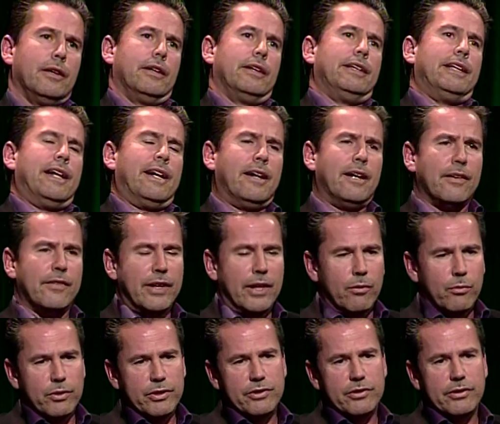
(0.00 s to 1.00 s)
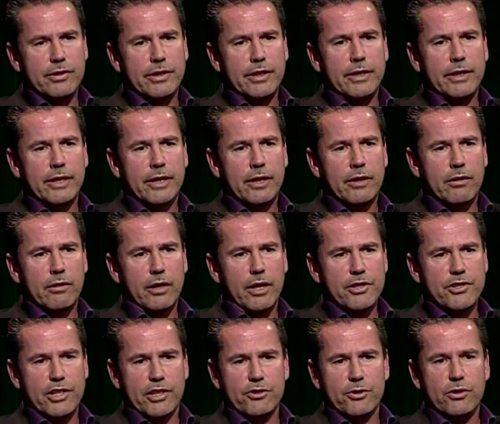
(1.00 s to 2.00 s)
Yeah, that was our
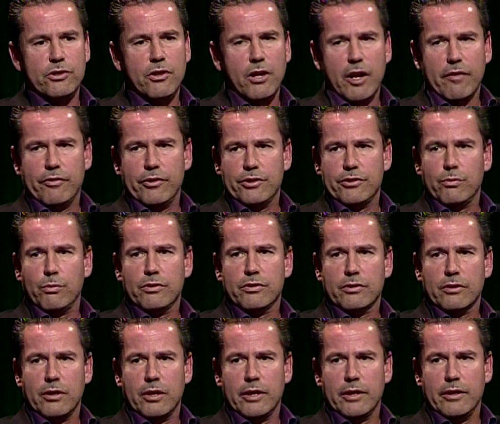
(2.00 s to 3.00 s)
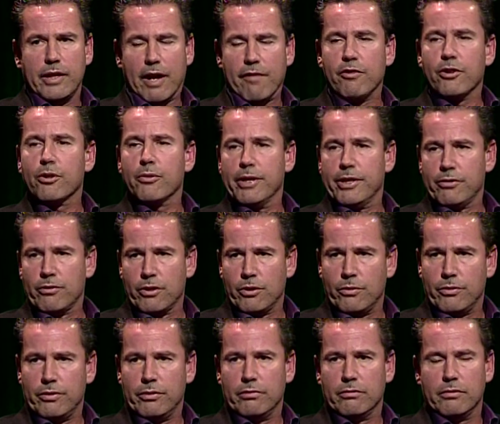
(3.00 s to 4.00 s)
district office. It was on Evergreen
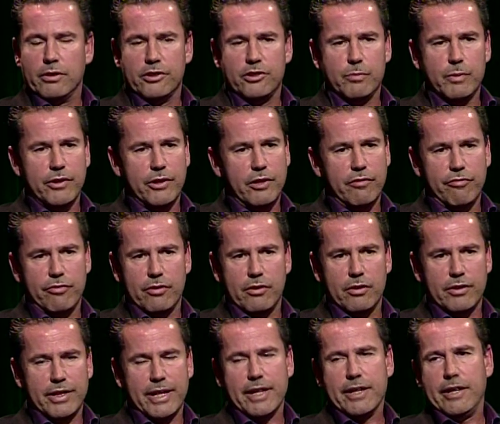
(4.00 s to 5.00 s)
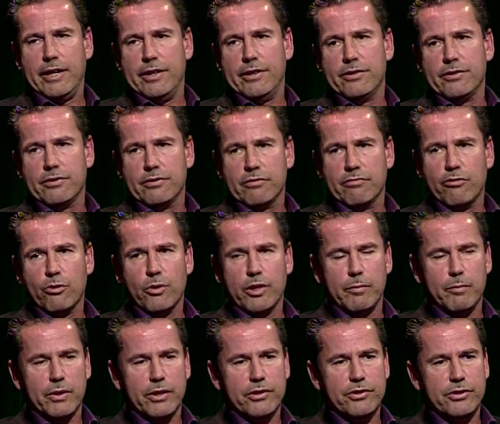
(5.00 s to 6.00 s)
Road. Mm-hmm. It's been there for decades, 40
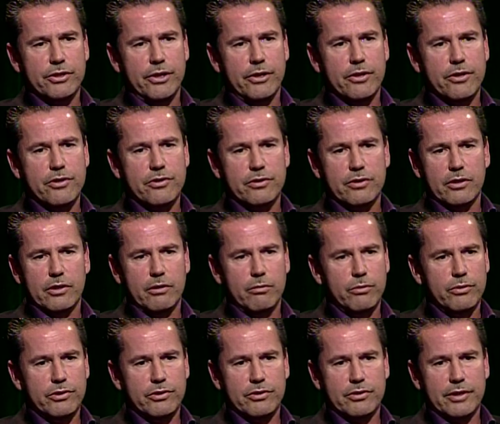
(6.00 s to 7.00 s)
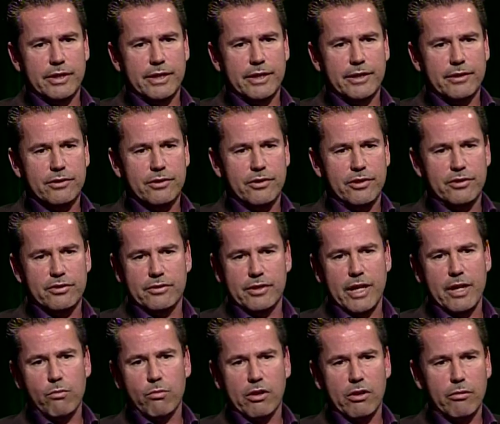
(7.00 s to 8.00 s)
plus years, and it was to the
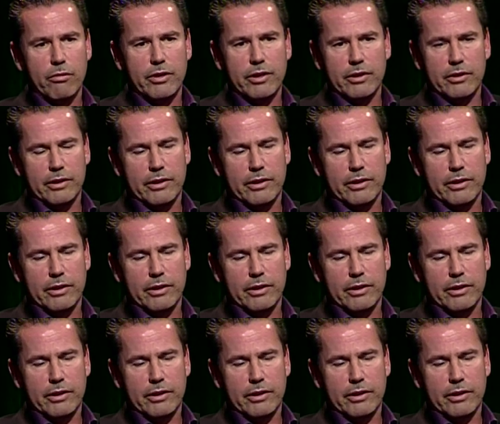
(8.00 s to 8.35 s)
state where we